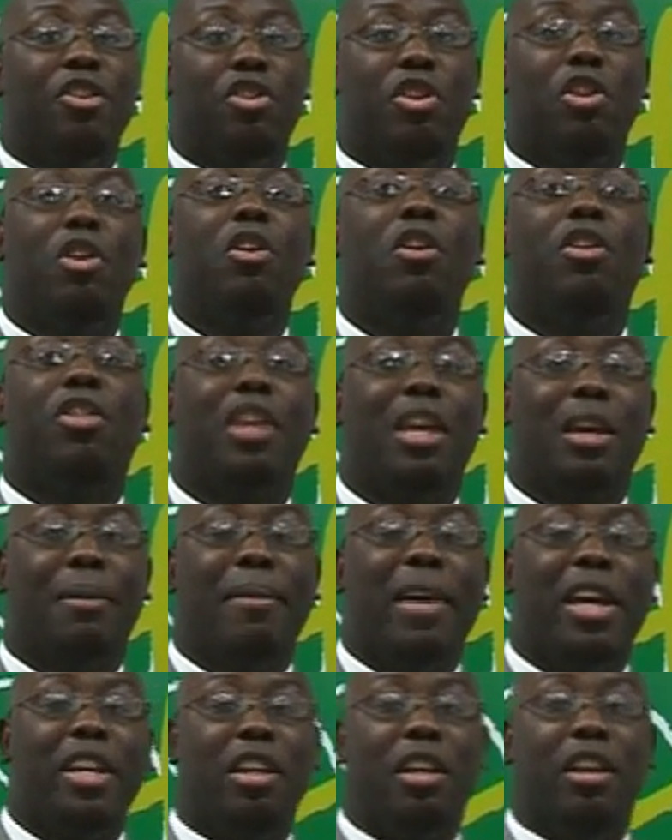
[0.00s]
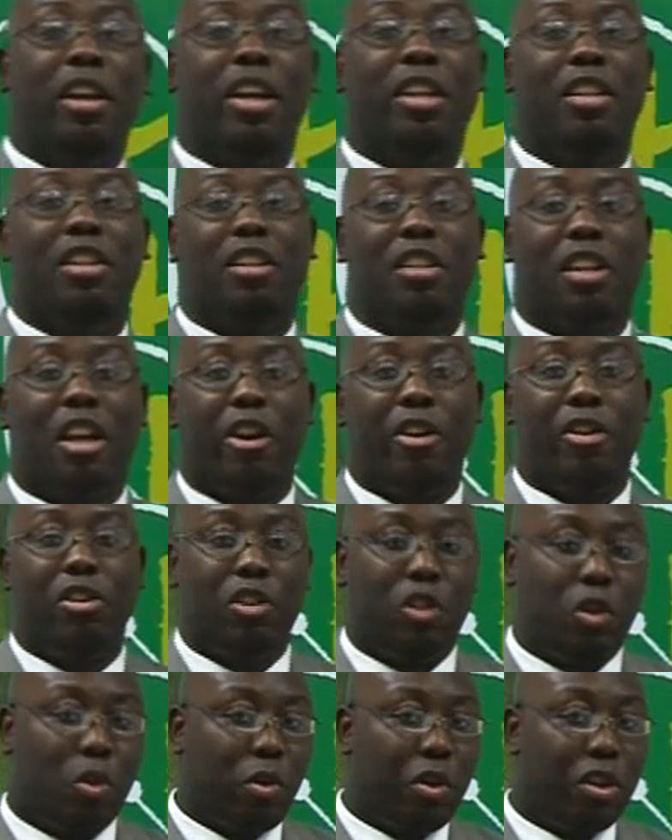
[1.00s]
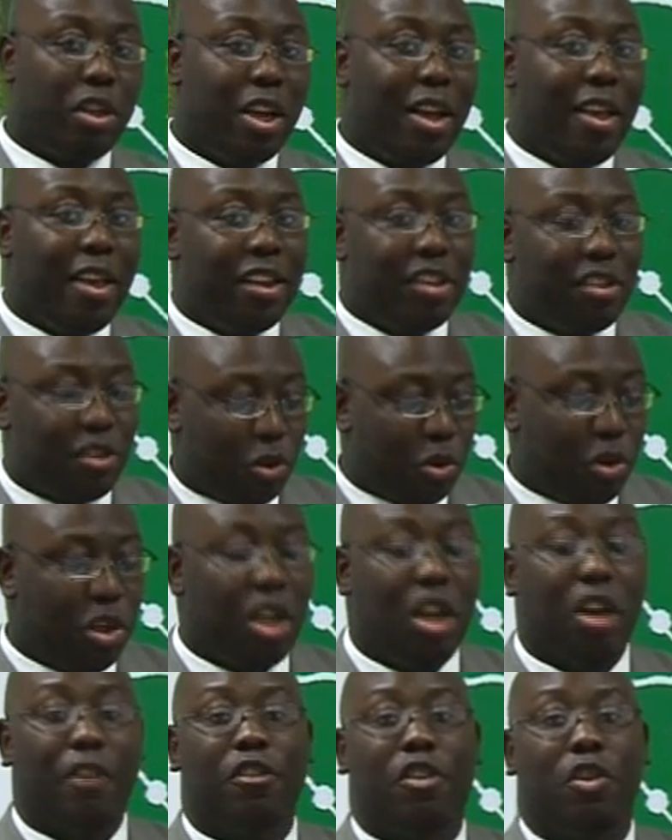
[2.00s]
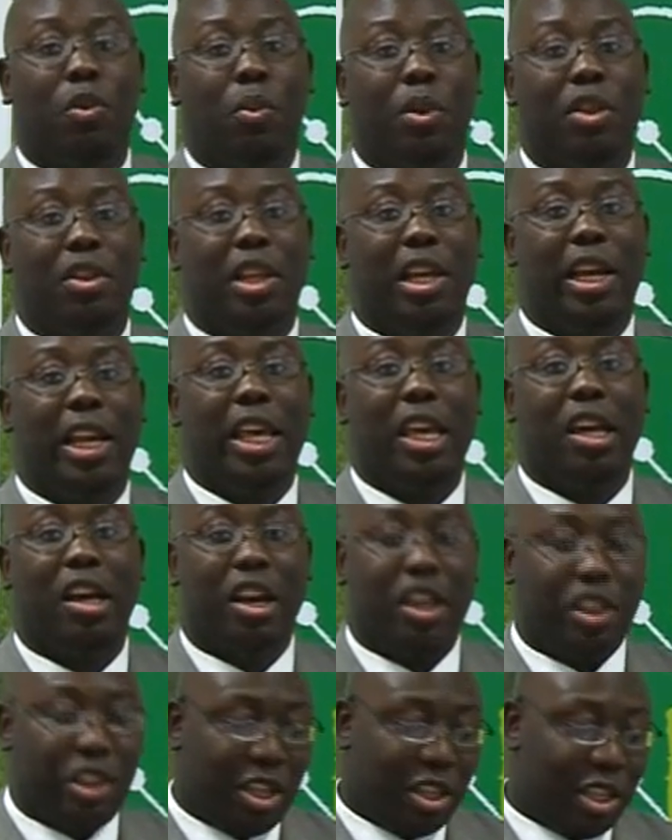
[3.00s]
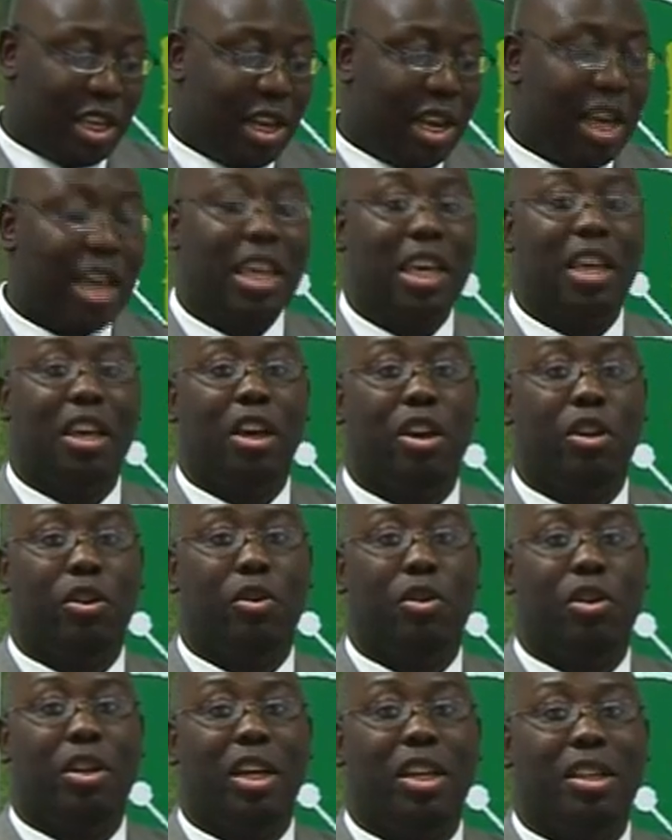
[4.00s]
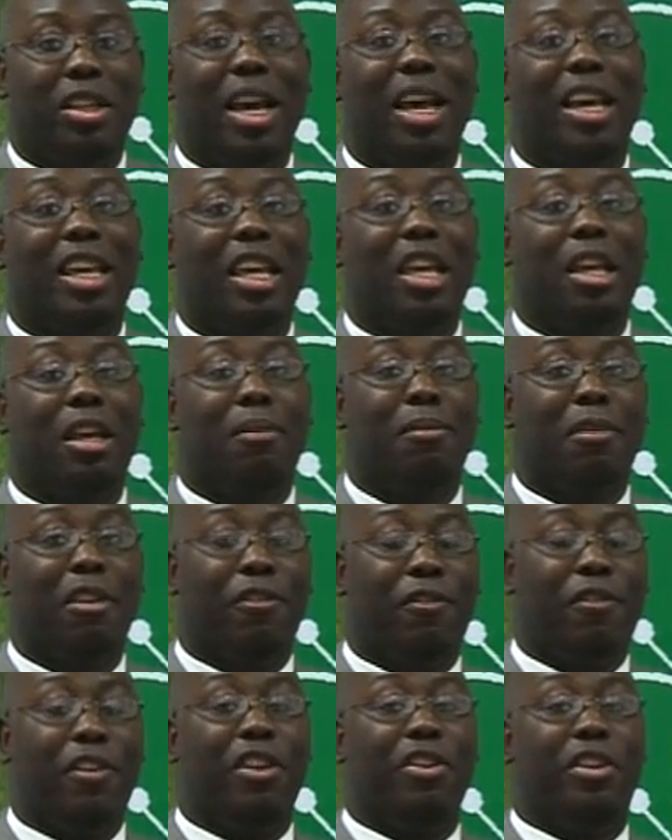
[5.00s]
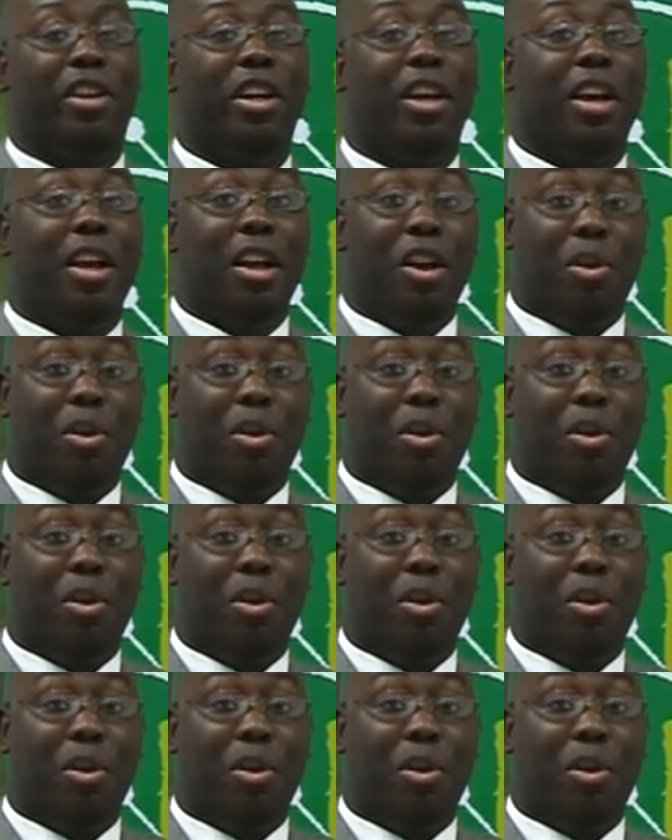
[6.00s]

Do you think Man United's current squad is good enough to win the league? I think they're lacking a good attacking midfielder.